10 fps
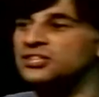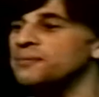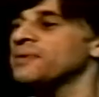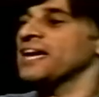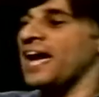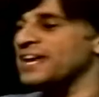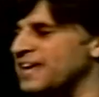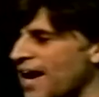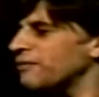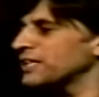them. And
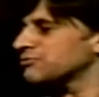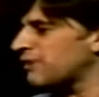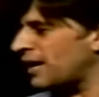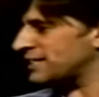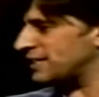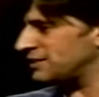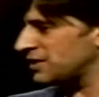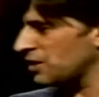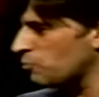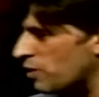now he's writing
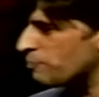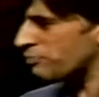to them with